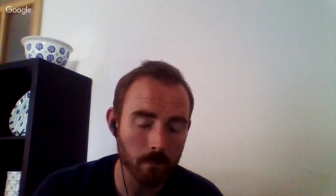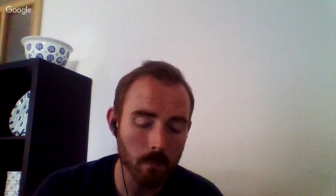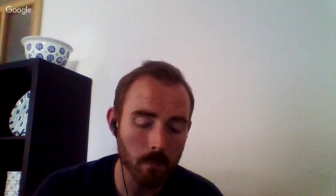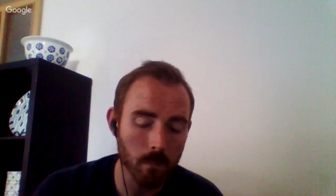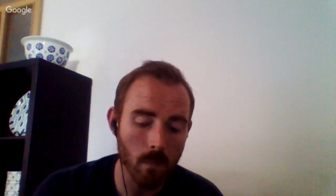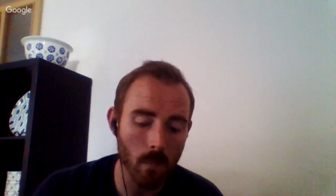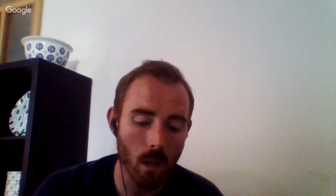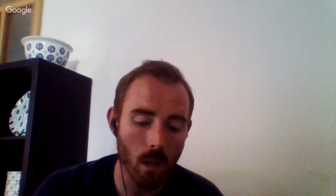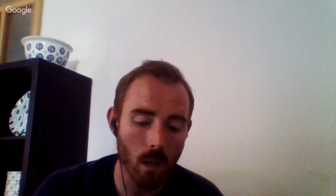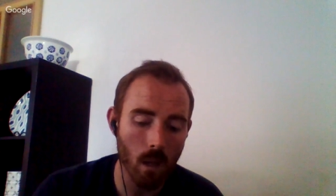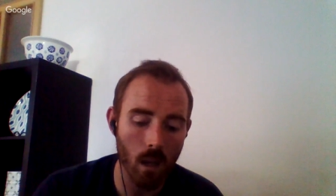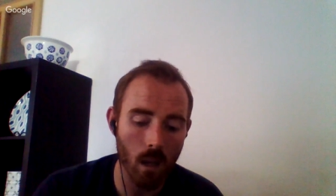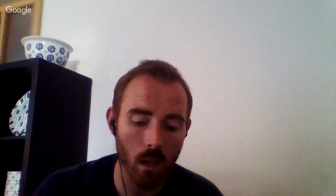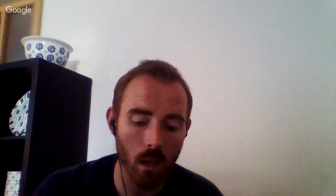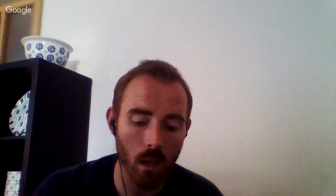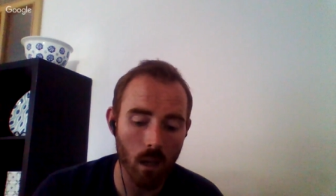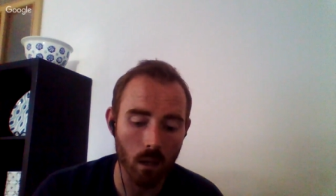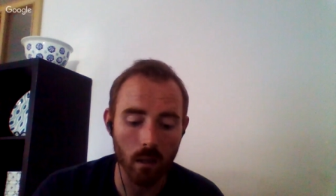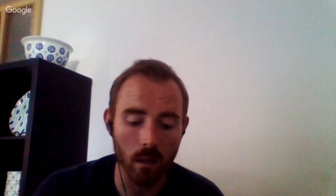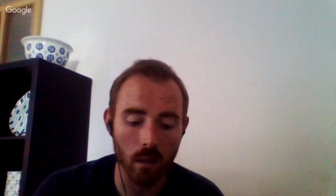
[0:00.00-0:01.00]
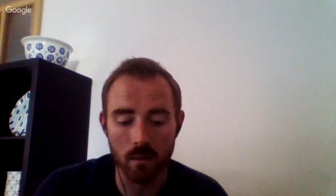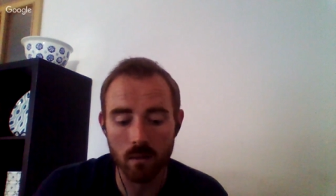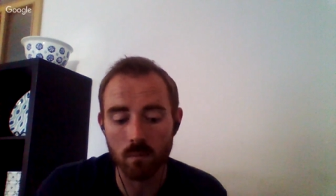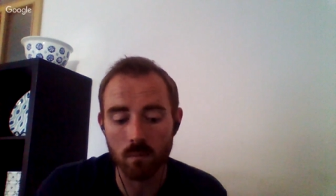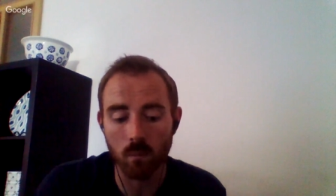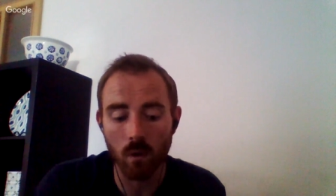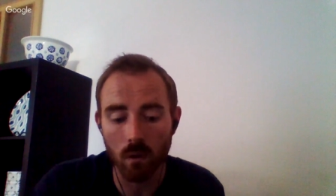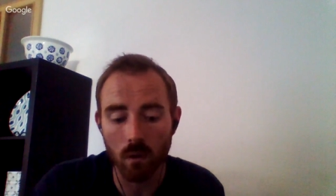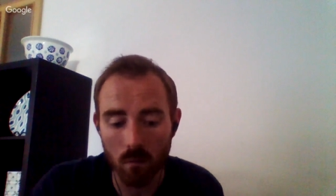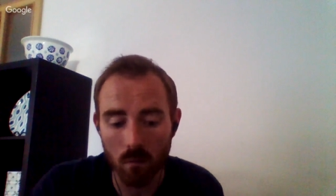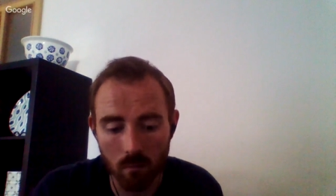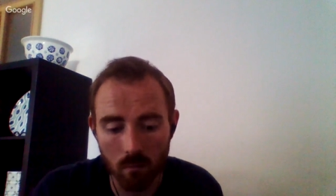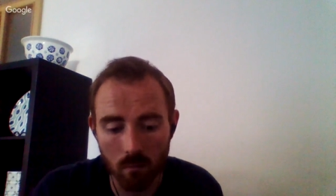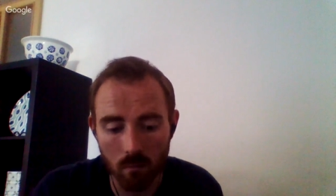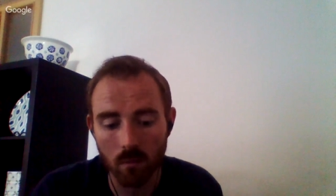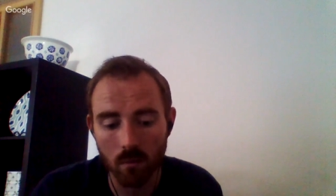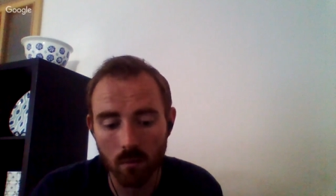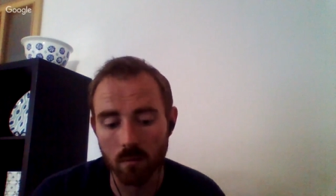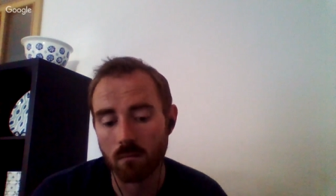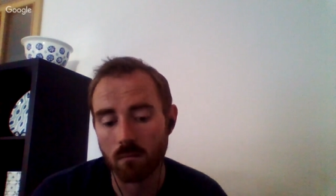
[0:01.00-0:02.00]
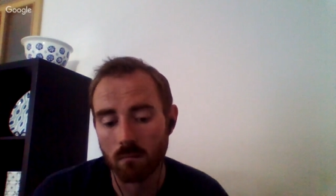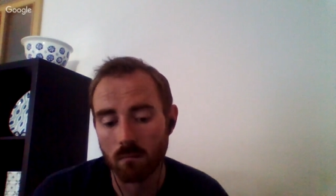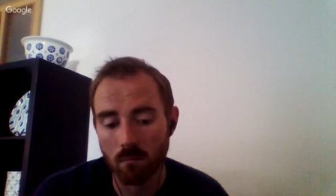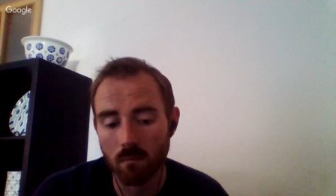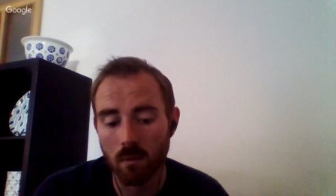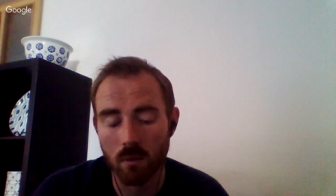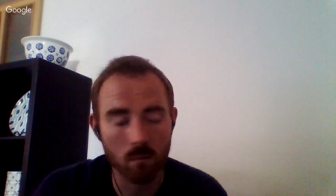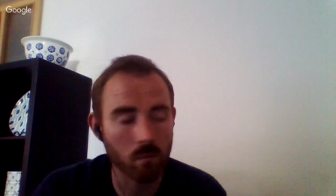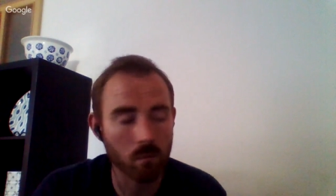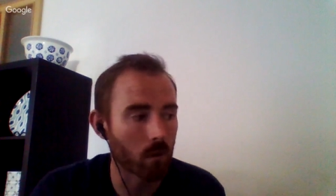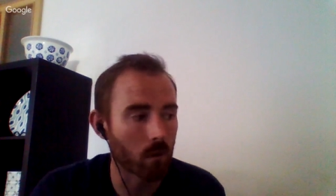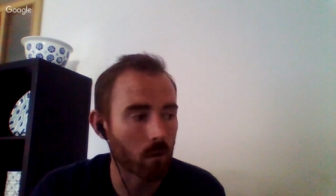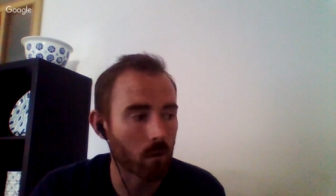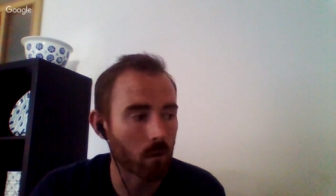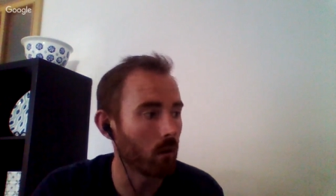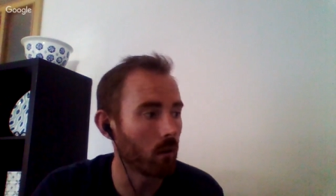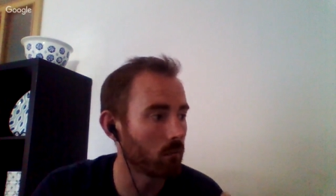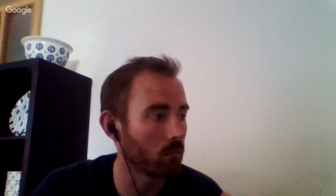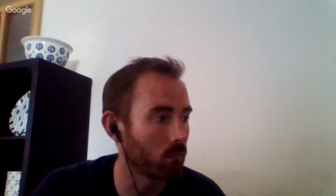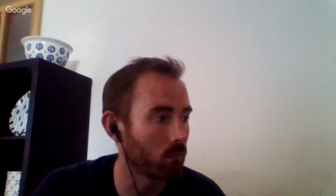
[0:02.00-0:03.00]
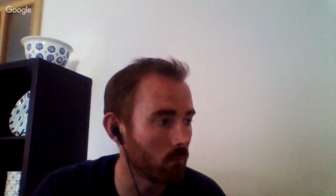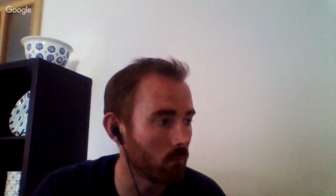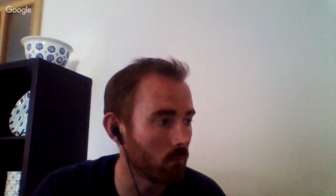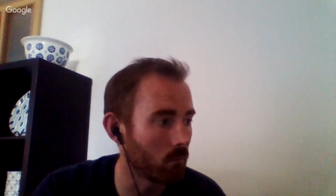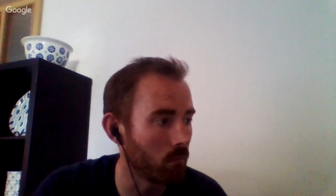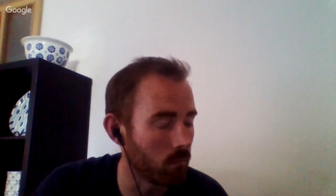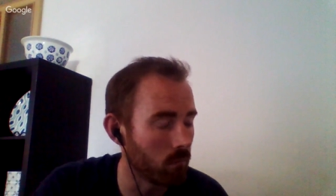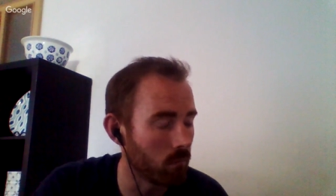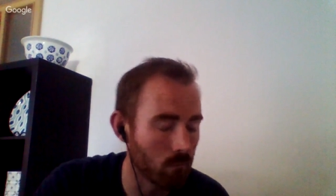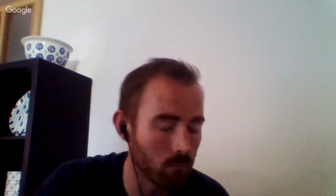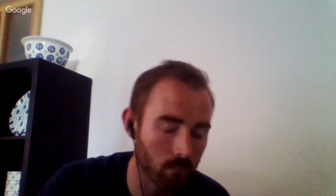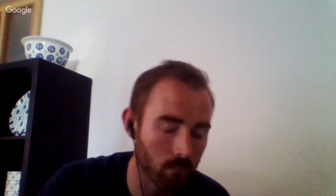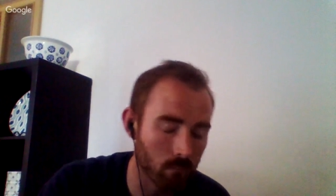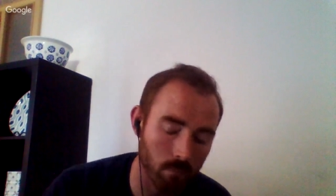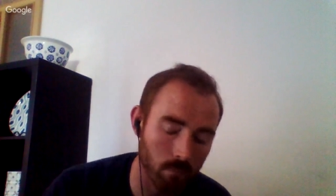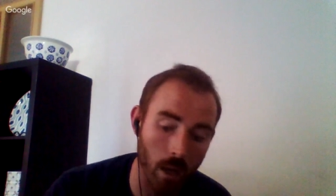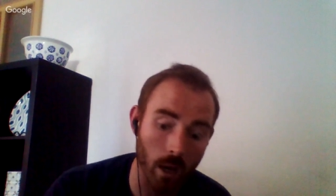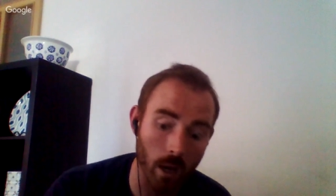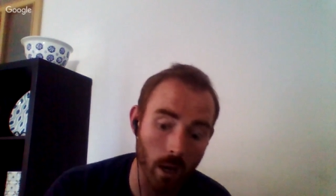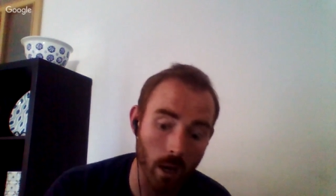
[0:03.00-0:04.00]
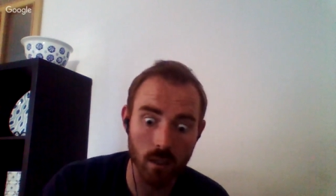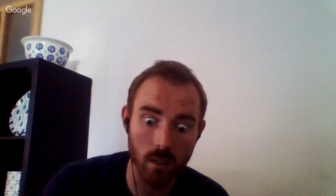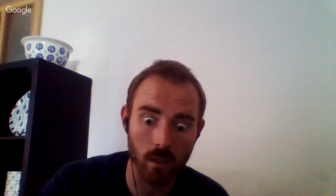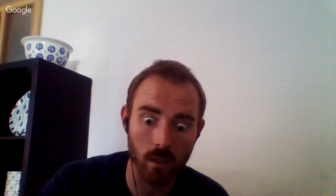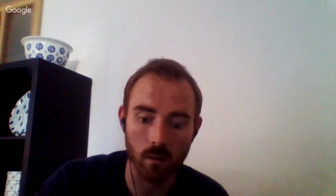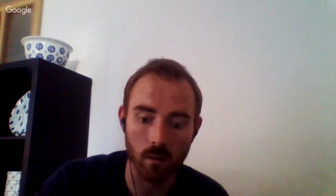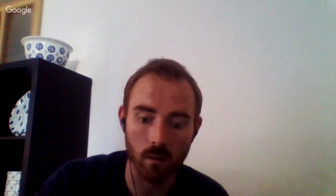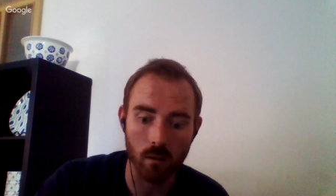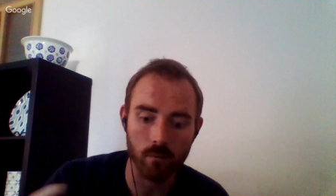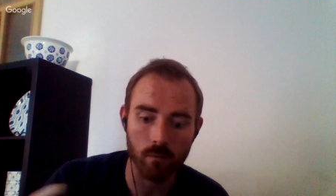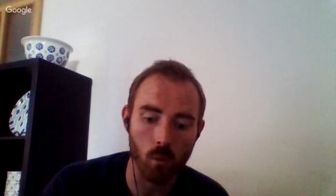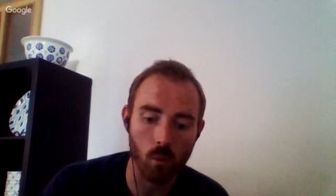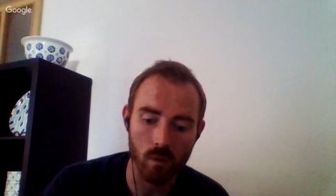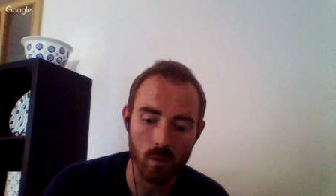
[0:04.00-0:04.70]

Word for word: Uh, and that's what it's called biarticular force.